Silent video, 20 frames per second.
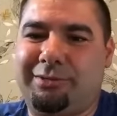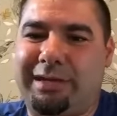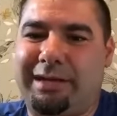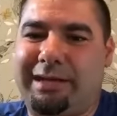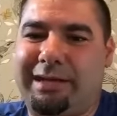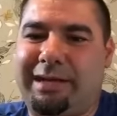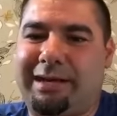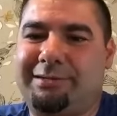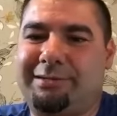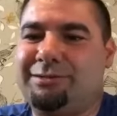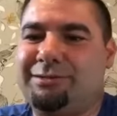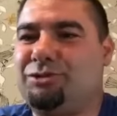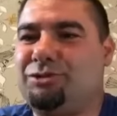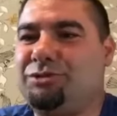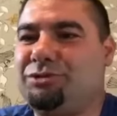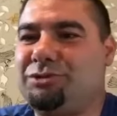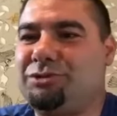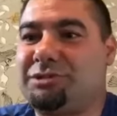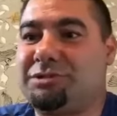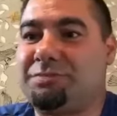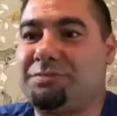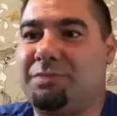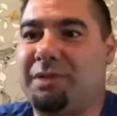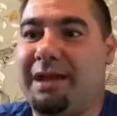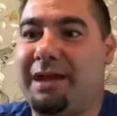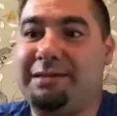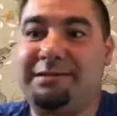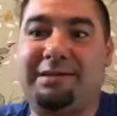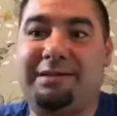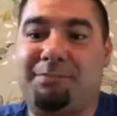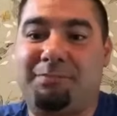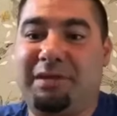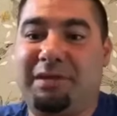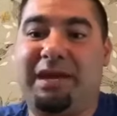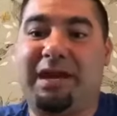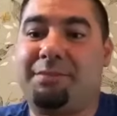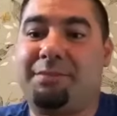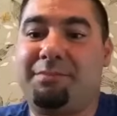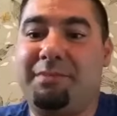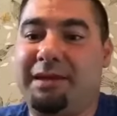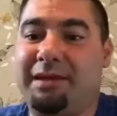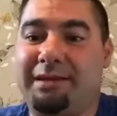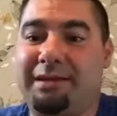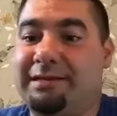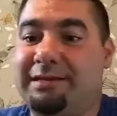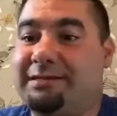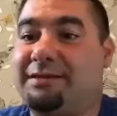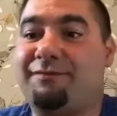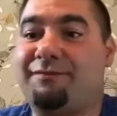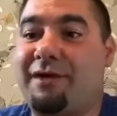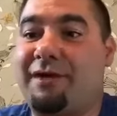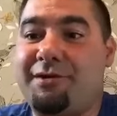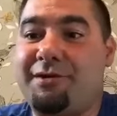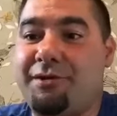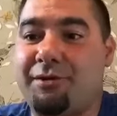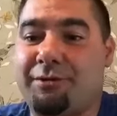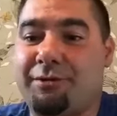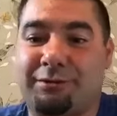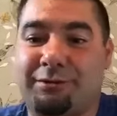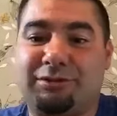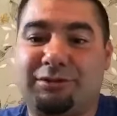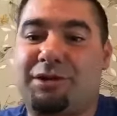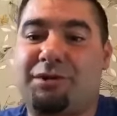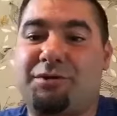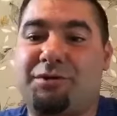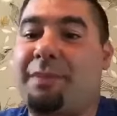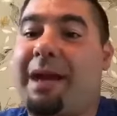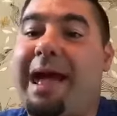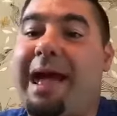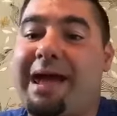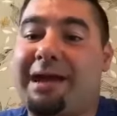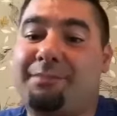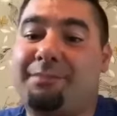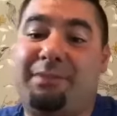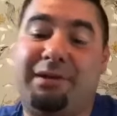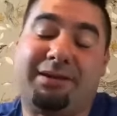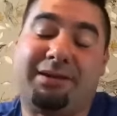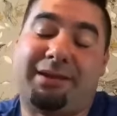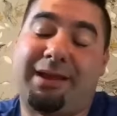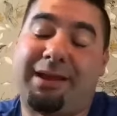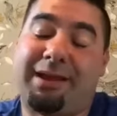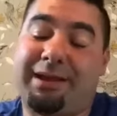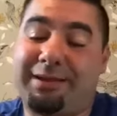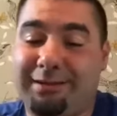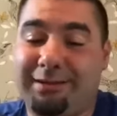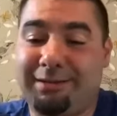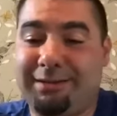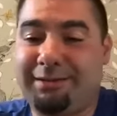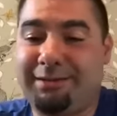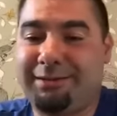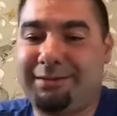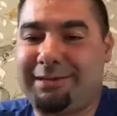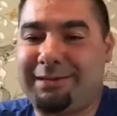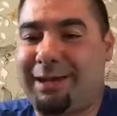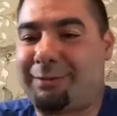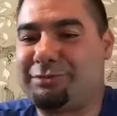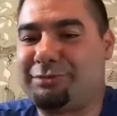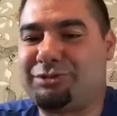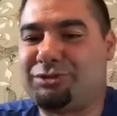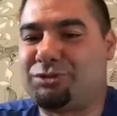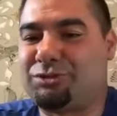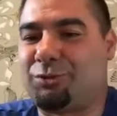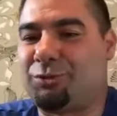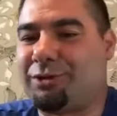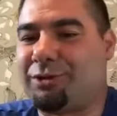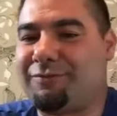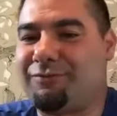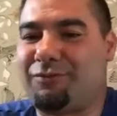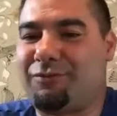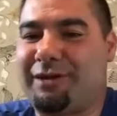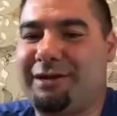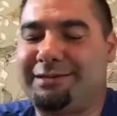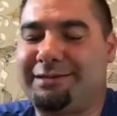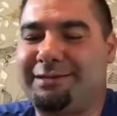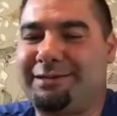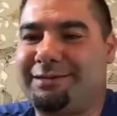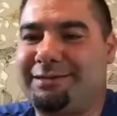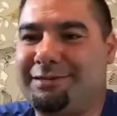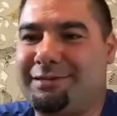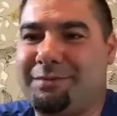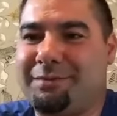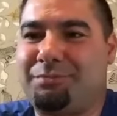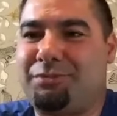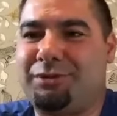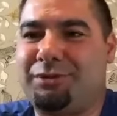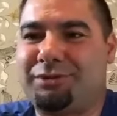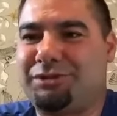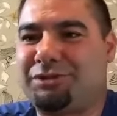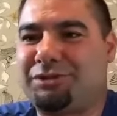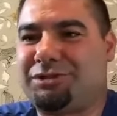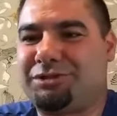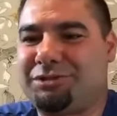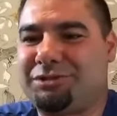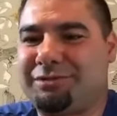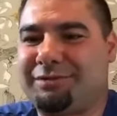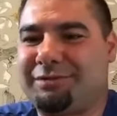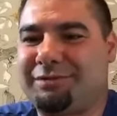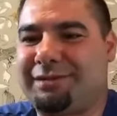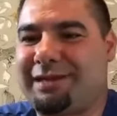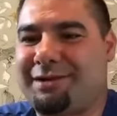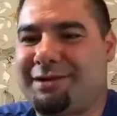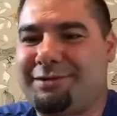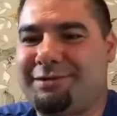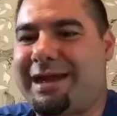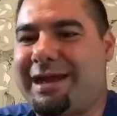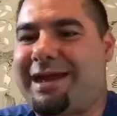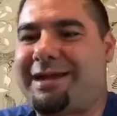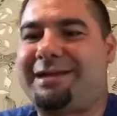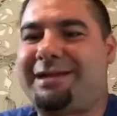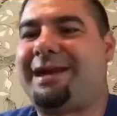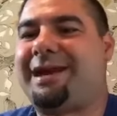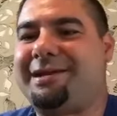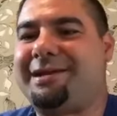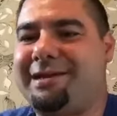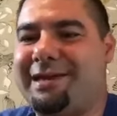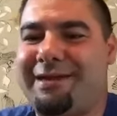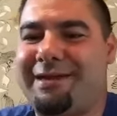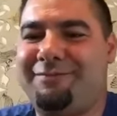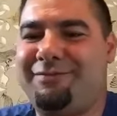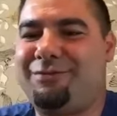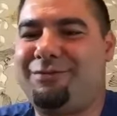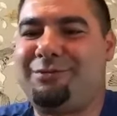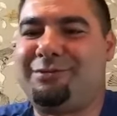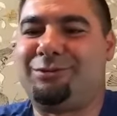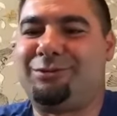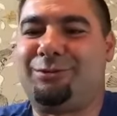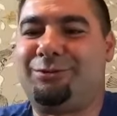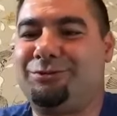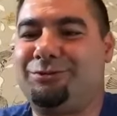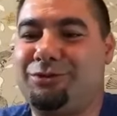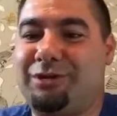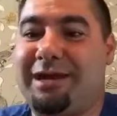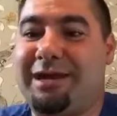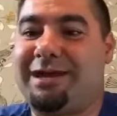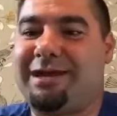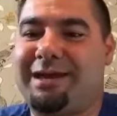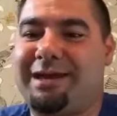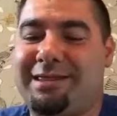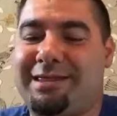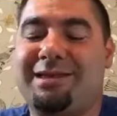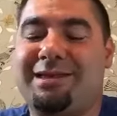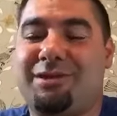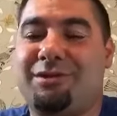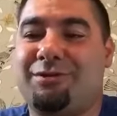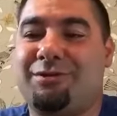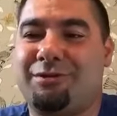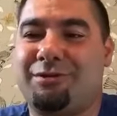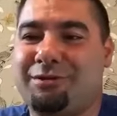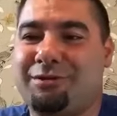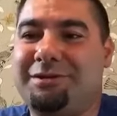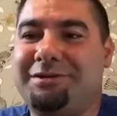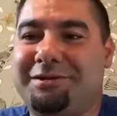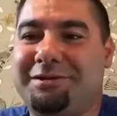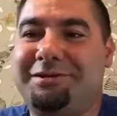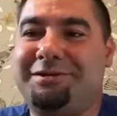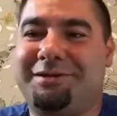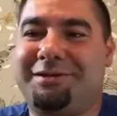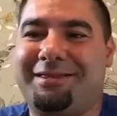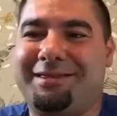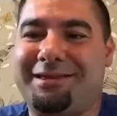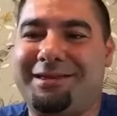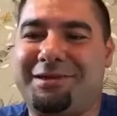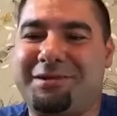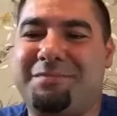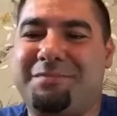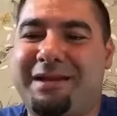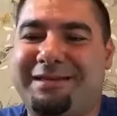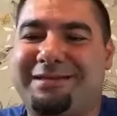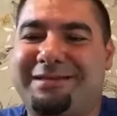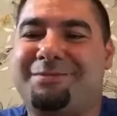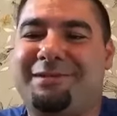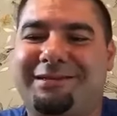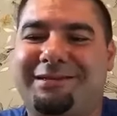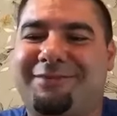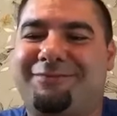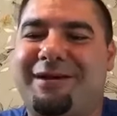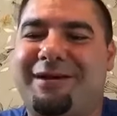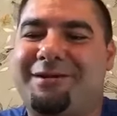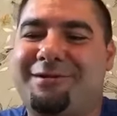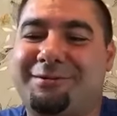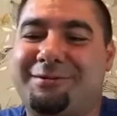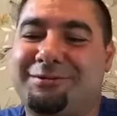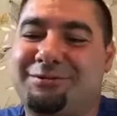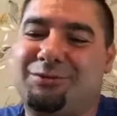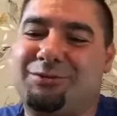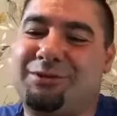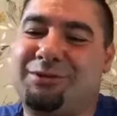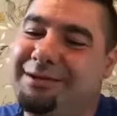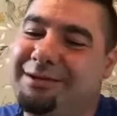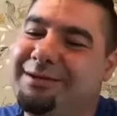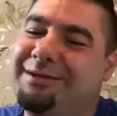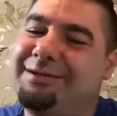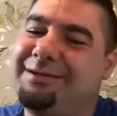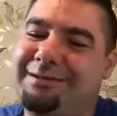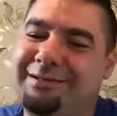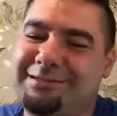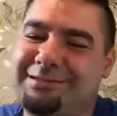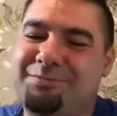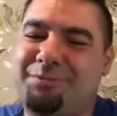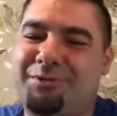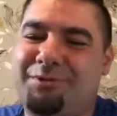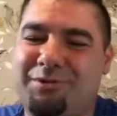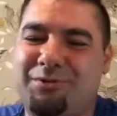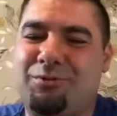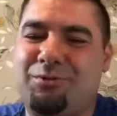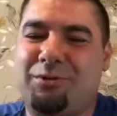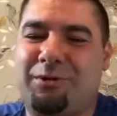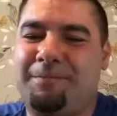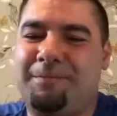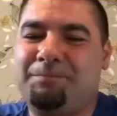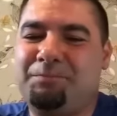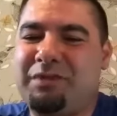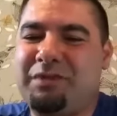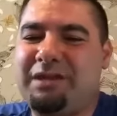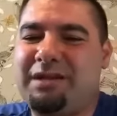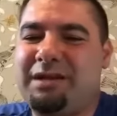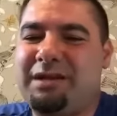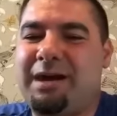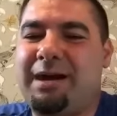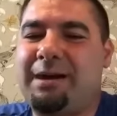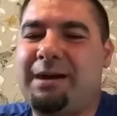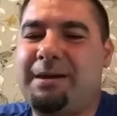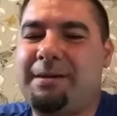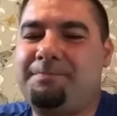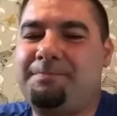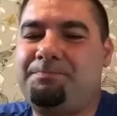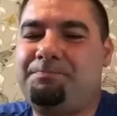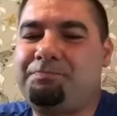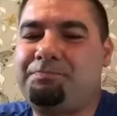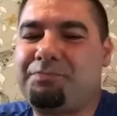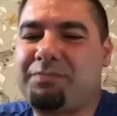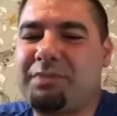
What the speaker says: how did you just end up becoming a defender or center back? But like, that was sort of what the push that your dad kind of gave you and told you, hey, I think you're, I think you're made to be a defender. So that's pretty cool. Um,